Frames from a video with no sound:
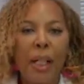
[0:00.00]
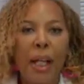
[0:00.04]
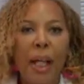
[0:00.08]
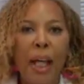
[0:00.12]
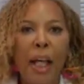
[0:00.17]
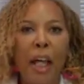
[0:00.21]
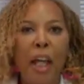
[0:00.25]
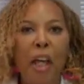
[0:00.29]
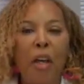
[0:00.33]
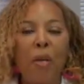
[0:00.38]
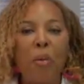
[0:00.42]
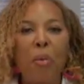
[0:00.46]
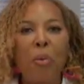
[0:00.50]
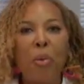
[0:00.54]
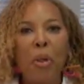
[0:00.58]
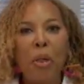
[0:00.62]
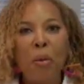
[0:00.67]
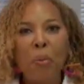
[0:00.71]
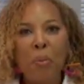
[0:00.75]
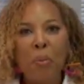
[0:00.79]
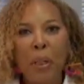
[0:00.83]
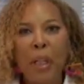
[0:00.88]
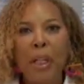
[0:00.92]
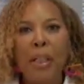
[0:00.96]
I have
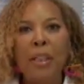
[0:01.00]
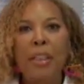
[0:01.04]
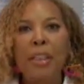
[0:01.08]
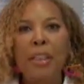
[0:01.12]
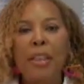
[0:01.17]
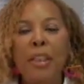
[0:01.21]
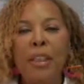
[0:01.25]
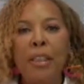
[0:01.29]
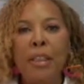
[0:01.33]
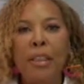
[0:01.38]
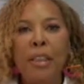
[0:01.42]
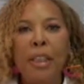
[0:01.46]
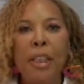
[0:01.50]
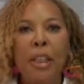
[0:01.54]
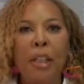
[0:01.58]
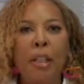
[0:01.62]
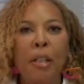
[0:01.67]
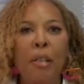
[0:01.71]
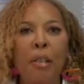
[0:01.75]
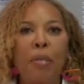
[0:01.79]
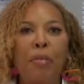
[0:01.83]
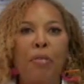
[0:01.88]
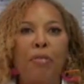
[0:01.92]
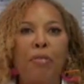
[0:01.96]
one patient
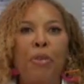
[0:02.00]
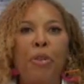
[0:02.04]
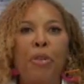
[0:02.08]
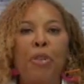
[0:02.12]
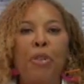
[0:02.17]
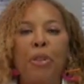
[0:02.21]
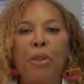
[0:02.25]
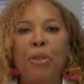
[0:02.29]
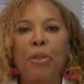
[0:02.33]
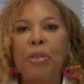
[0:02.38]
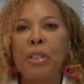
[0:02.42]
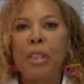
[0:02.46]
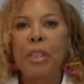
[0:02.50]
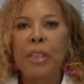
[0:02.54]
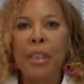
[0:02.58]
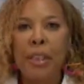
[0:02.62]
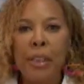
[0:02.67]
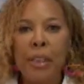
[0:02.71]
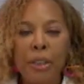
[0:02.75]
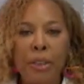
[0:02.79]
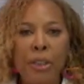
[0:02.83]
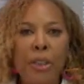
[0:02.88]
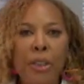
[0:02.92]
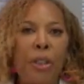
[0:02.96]
that for
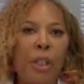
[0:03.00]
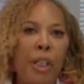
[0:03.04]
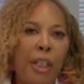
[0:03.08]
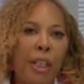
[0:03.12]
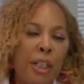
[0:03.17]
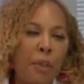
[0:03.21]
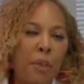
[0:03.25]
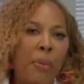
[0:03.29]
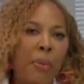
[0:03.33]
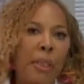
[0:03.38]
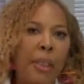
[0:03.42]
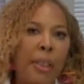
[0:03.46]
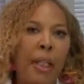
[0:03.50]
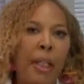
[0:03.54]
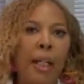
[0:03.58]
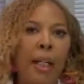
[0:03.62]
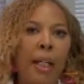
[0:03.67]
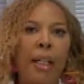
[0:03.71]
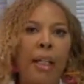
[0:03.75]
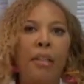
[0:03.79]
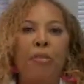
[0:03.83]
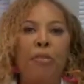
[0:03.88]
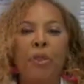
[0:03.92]
13 years, her husband died.